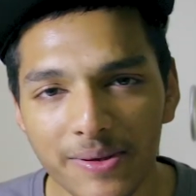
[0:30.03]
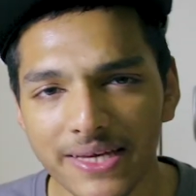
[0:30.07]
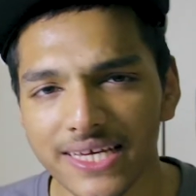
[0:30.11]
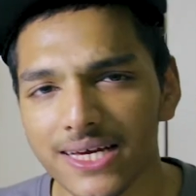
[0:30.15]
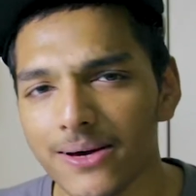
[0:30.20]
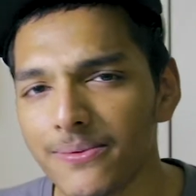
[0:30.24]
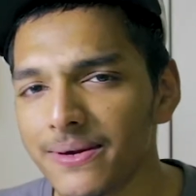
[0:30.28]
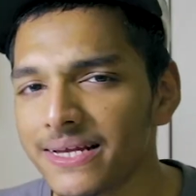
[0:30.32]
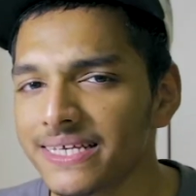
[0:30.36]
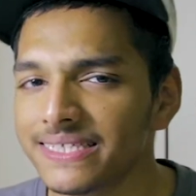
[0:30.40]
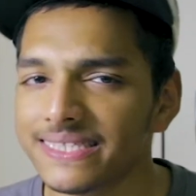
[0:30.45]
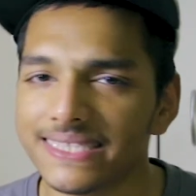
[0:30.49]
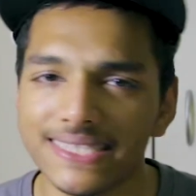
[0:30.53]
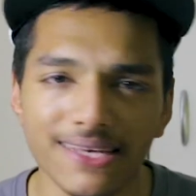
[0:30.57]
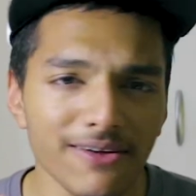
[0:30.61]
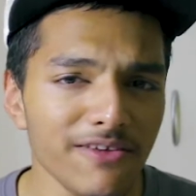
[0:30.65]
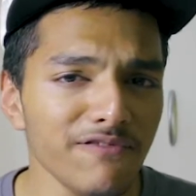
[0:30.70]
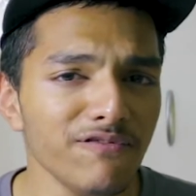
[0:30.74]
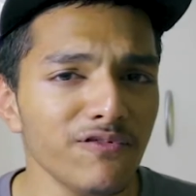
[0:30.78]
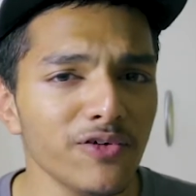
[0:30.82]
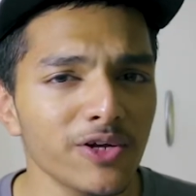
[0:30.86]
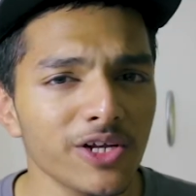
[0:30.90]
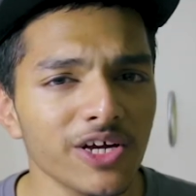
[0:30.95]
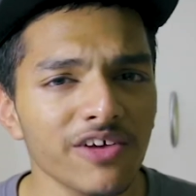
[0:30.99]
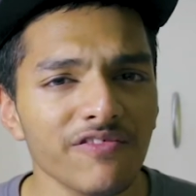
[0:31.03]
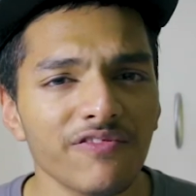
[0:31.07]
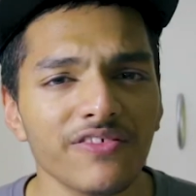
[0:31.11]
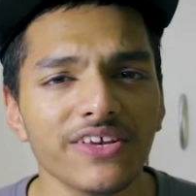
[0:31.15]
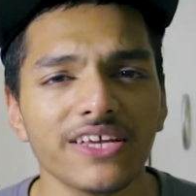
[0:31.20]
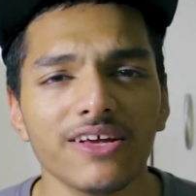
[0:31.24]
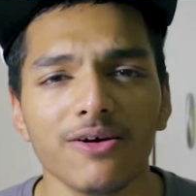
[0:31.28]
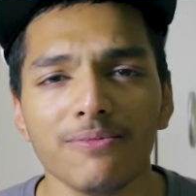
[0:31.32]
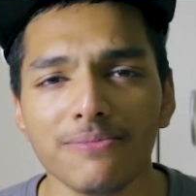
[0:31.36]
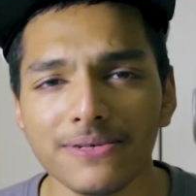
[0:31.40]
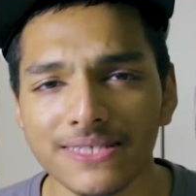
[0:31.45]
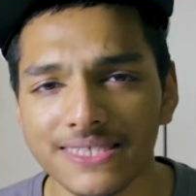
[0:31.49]
be covering 7 photography
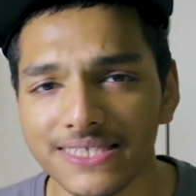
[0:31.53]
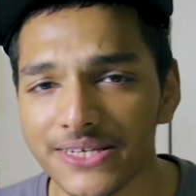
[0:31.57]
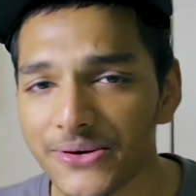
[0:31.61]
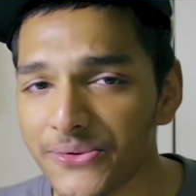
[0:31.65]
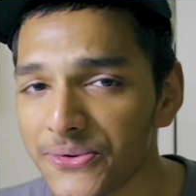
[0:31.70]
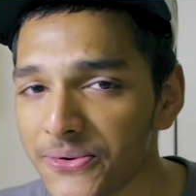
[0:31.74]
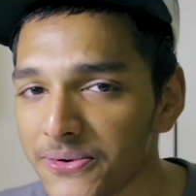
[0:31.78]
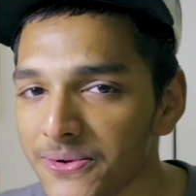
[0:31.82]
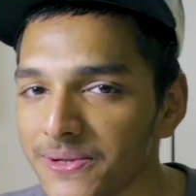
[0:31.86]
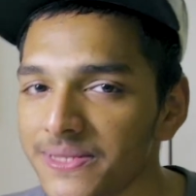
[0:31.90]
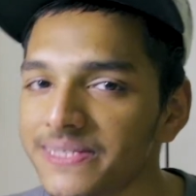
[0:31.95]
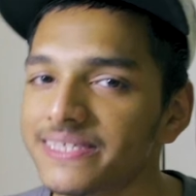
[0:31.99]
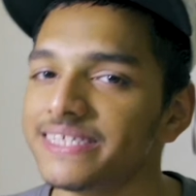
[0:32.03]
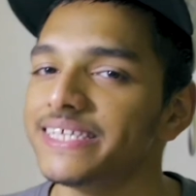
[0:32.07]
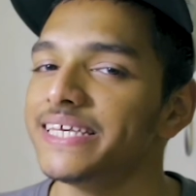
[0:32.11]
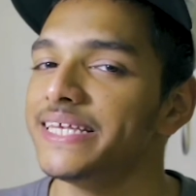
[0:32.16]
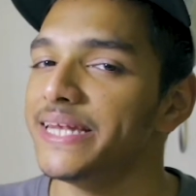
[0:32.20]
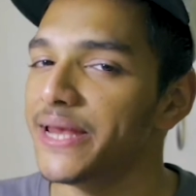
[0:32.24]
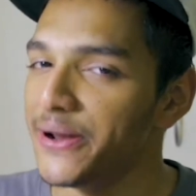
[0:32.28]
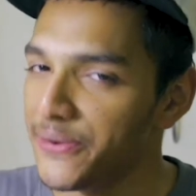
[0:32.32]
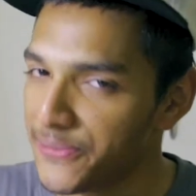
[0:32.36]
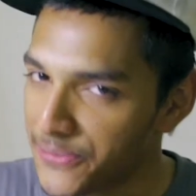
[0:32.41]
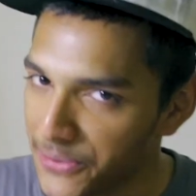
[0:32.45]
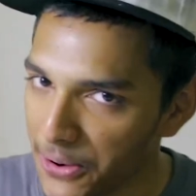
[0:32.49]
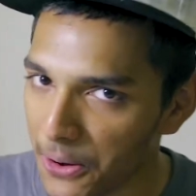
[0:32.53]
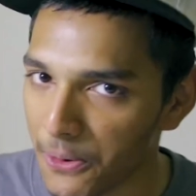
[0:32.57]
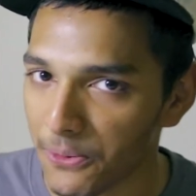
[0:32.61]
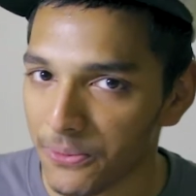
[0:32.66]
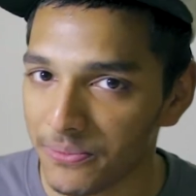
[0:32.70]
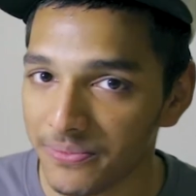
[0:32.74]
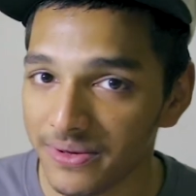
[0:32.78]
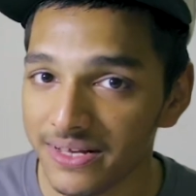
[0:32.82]
composition rules in a row.